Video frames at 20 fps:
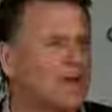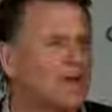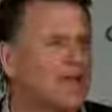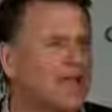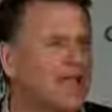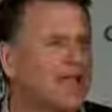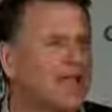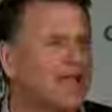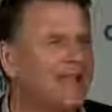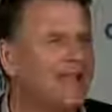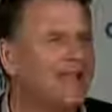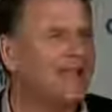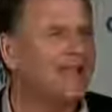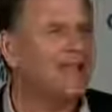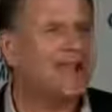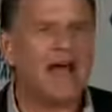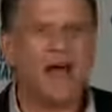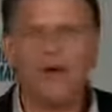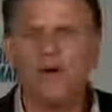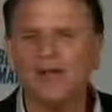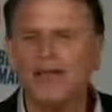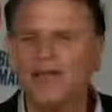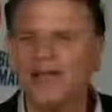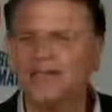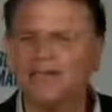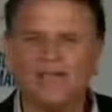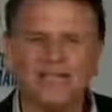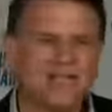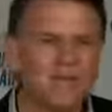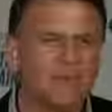Okay? Now
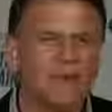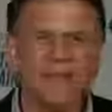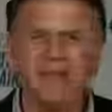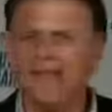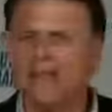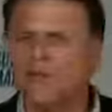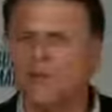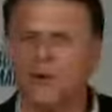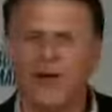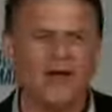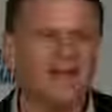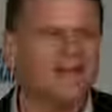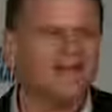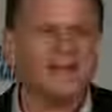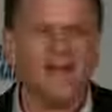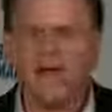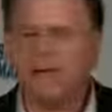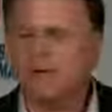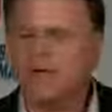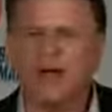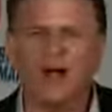again, it's anybody, anywhere, anytime.